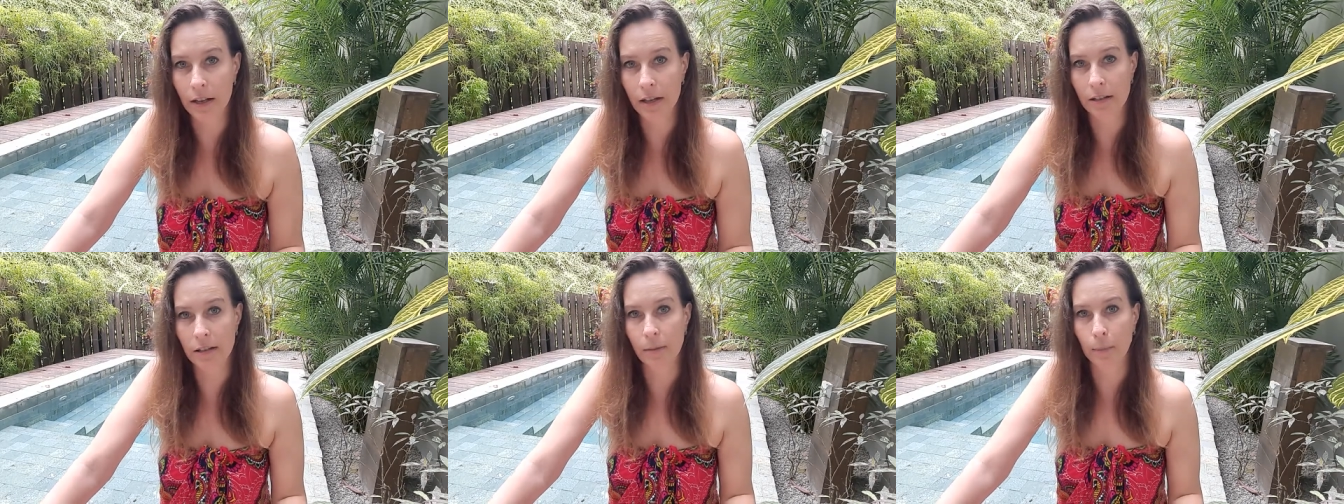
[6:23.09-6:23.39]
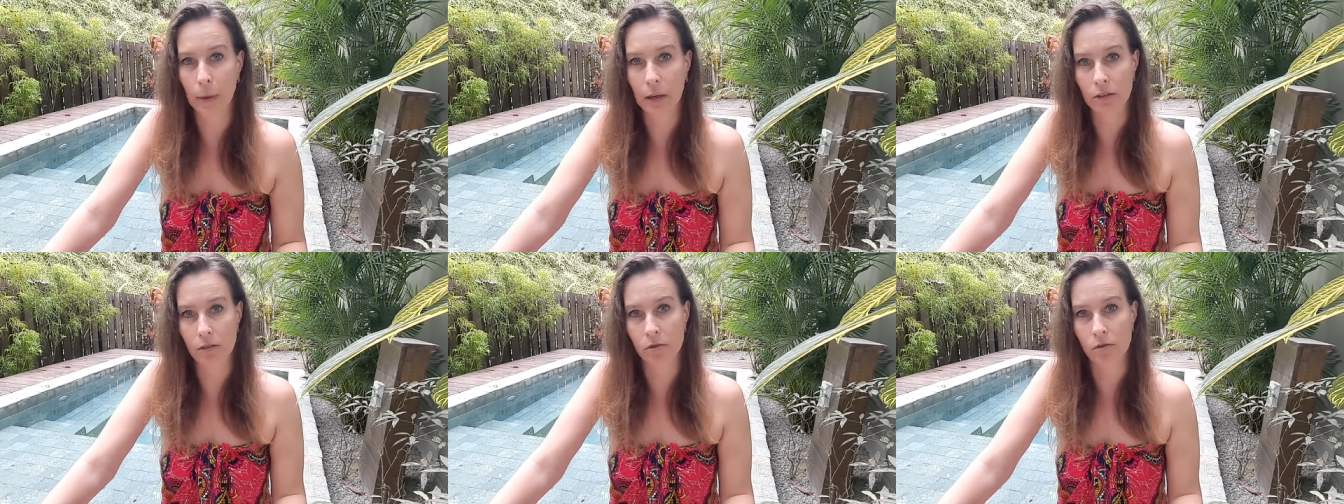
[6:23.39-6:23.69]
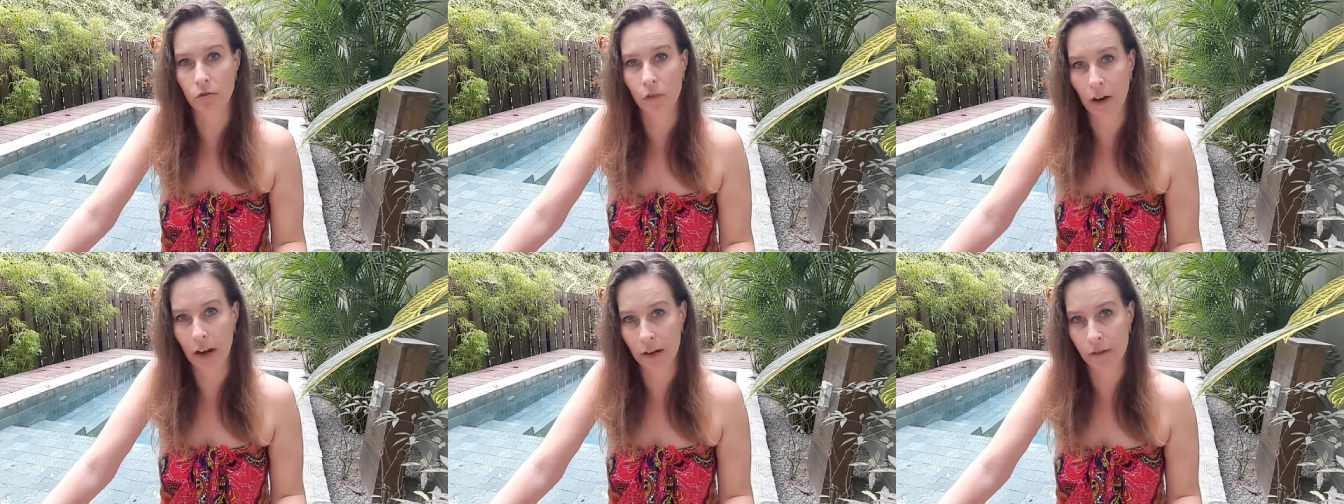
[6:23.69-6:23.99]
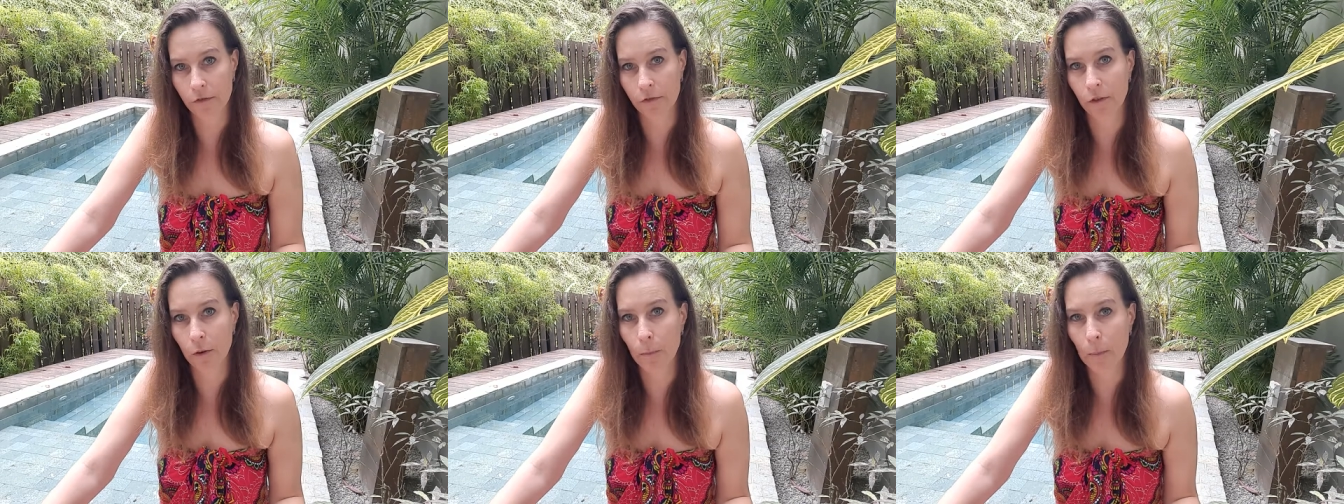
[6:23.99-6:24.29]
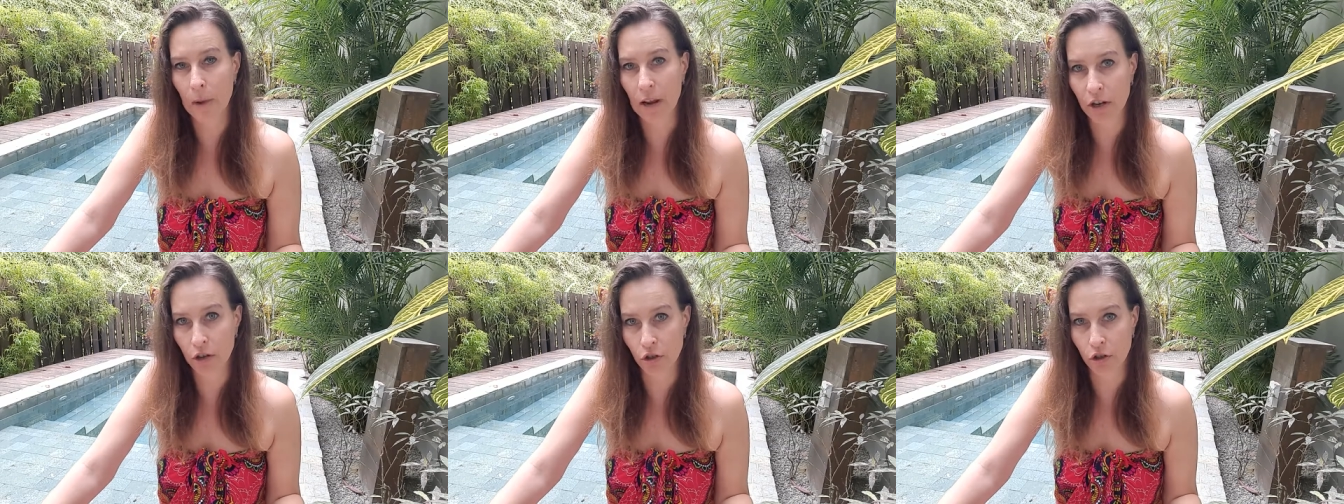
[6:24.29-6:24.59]
it's about the
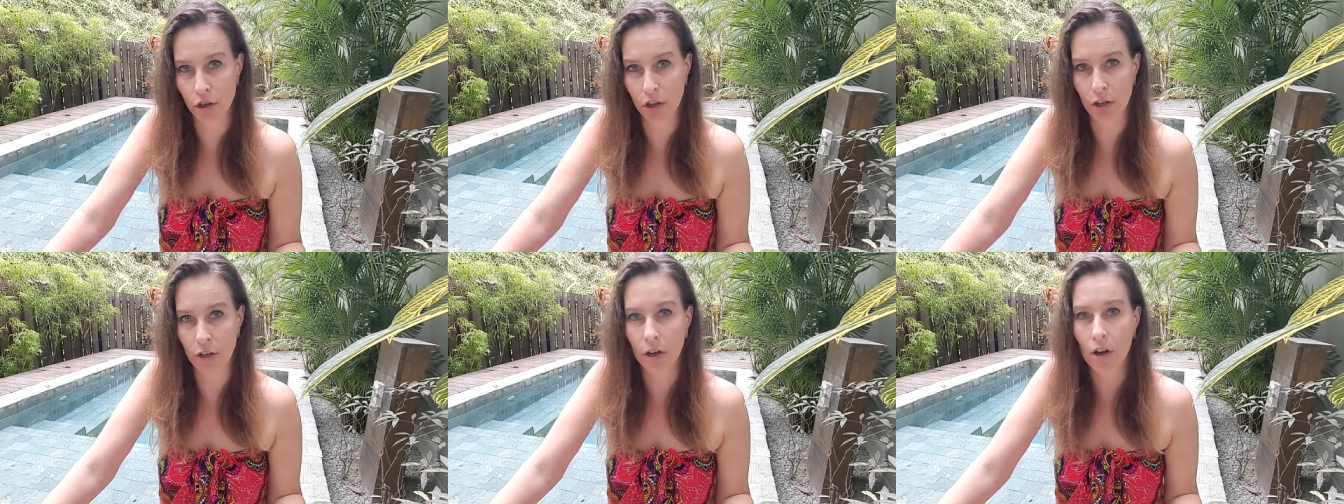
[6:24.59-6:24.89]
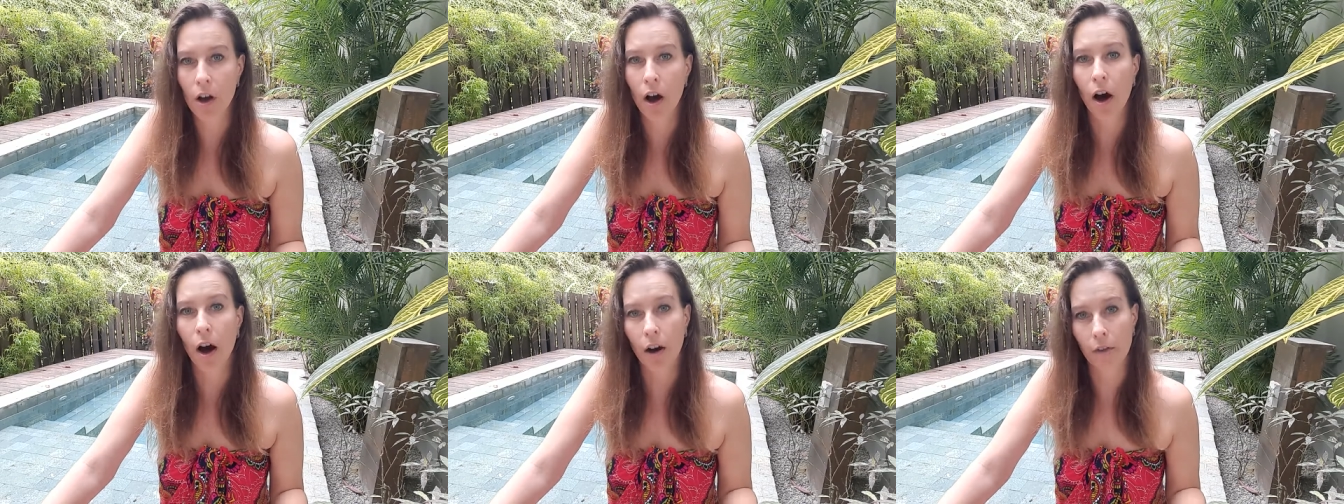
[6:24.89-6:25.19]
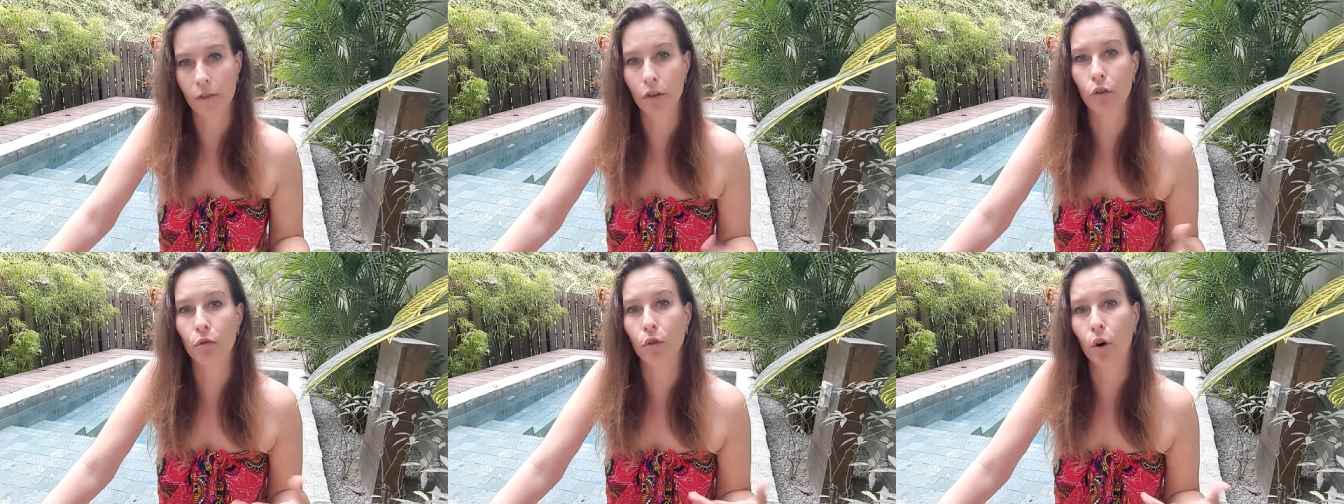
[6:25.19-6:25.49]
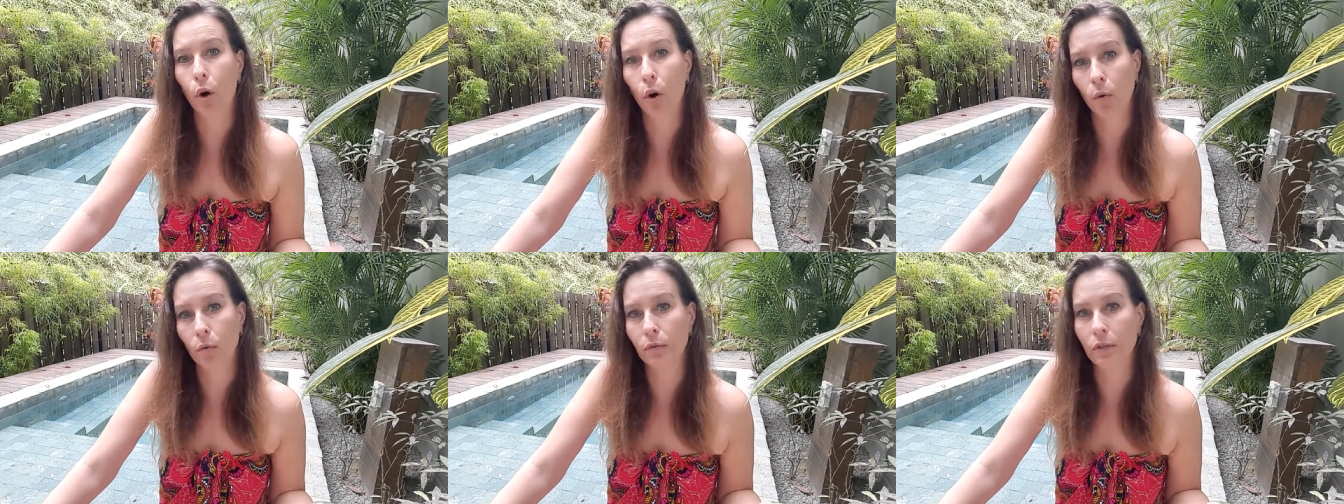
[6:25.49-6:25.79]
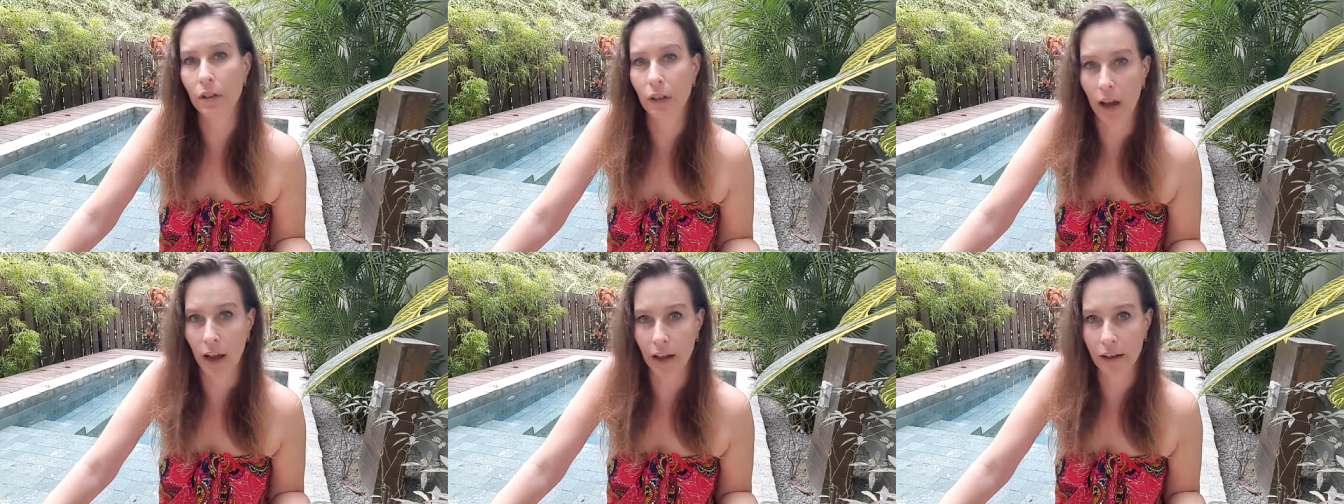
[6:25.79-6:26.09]
transformation of your own
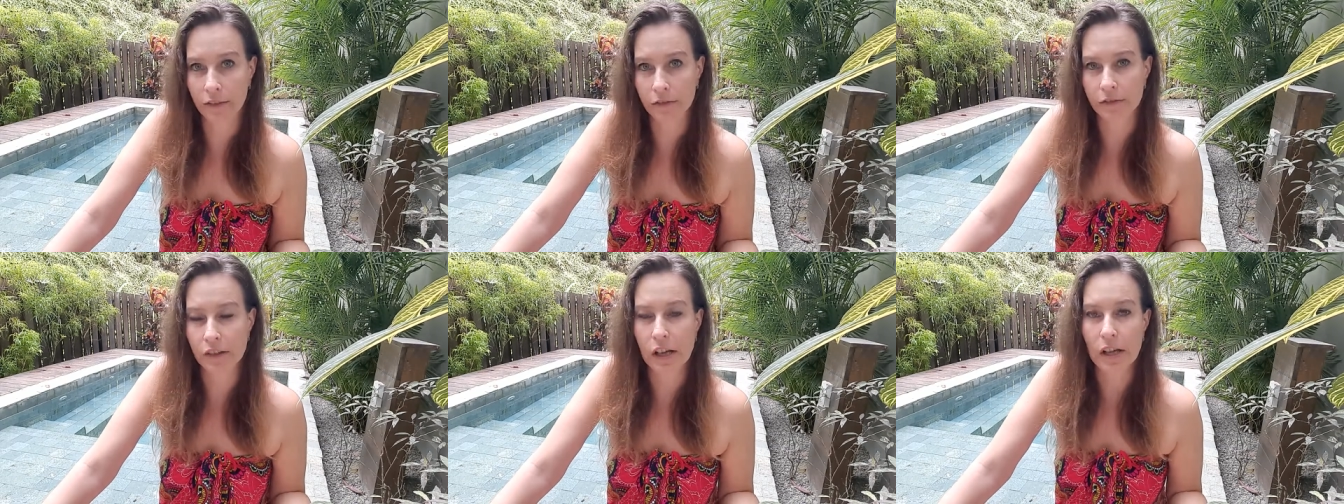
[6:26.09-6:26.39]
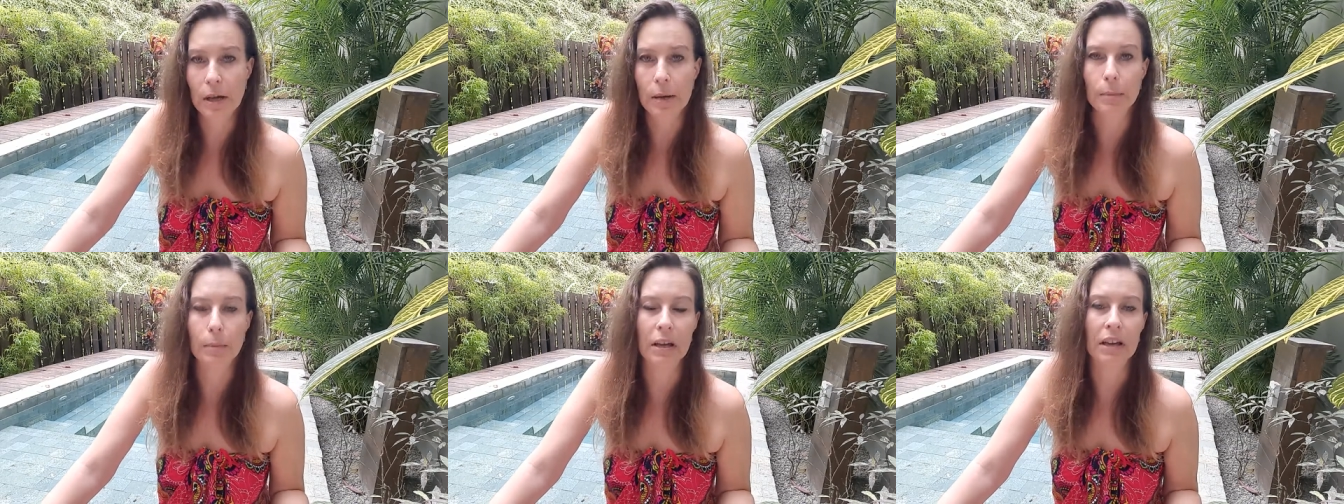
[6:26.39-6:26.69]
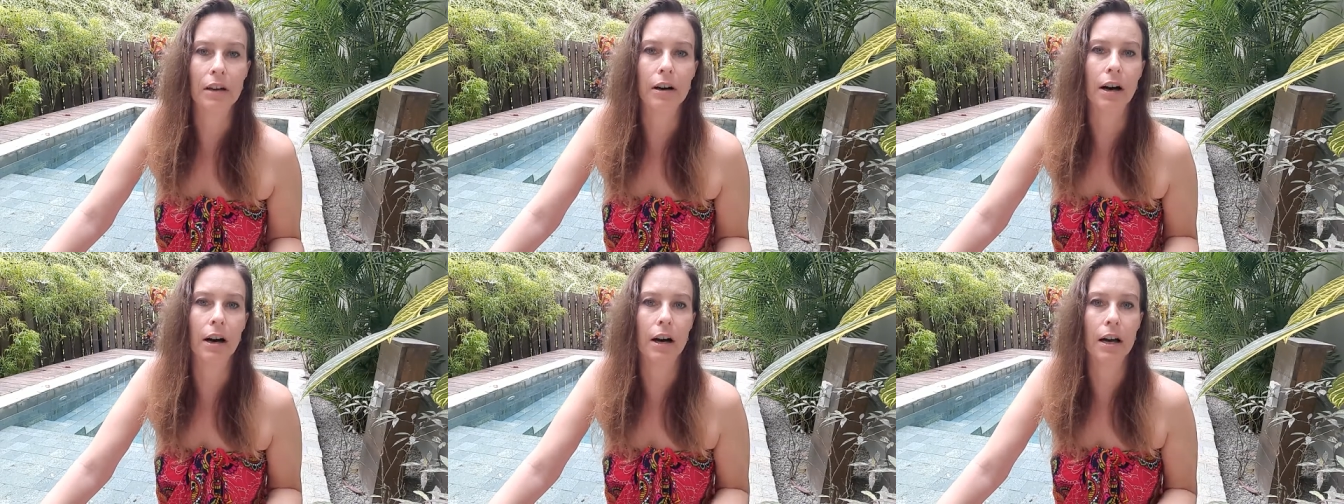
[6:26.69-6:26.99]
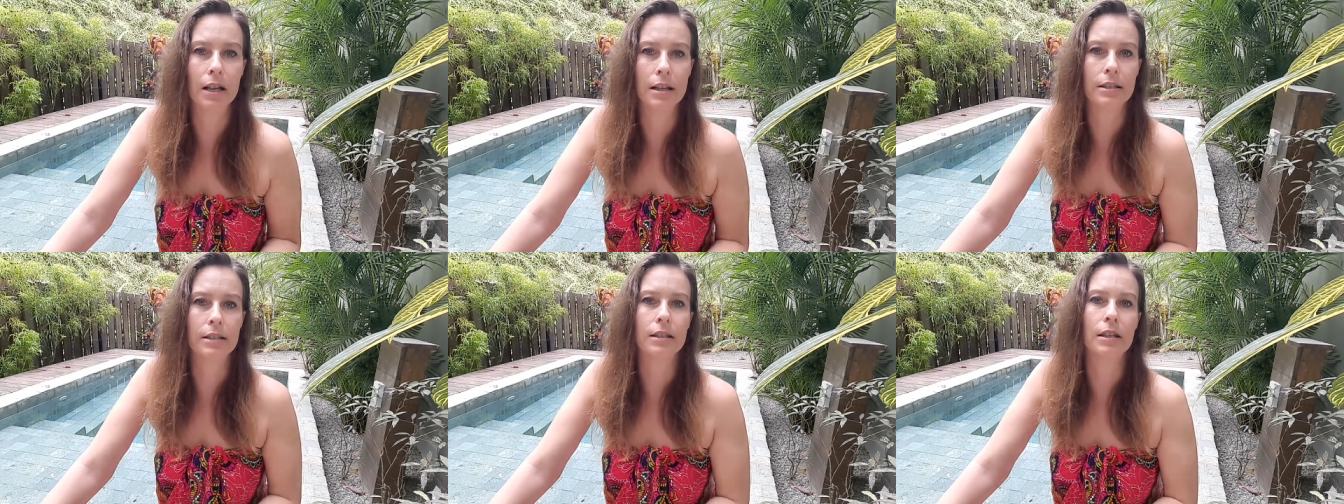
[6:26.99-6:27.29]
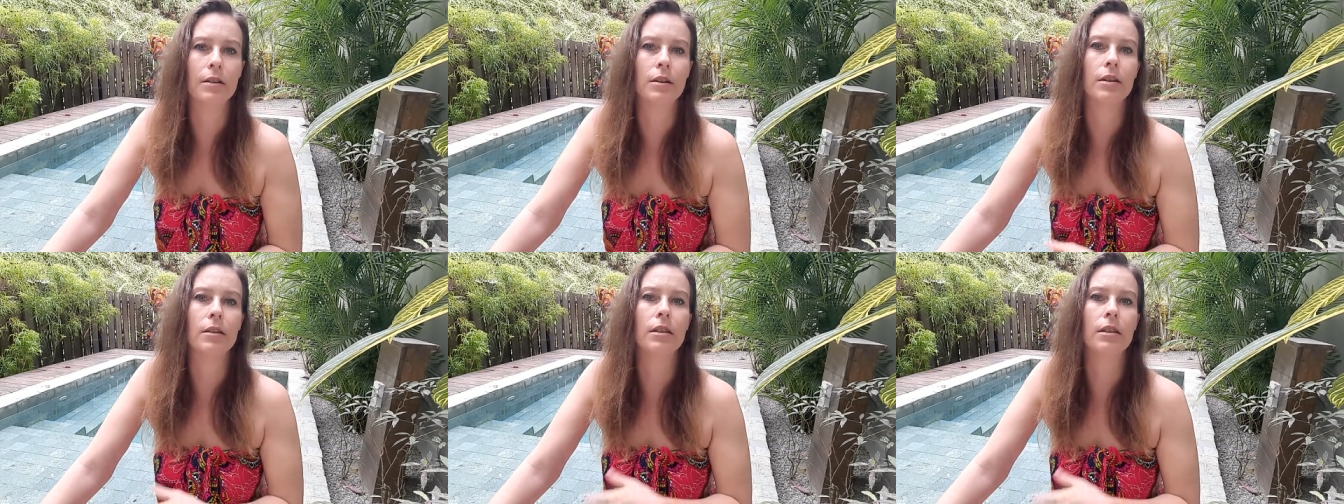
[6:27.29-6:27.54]
life because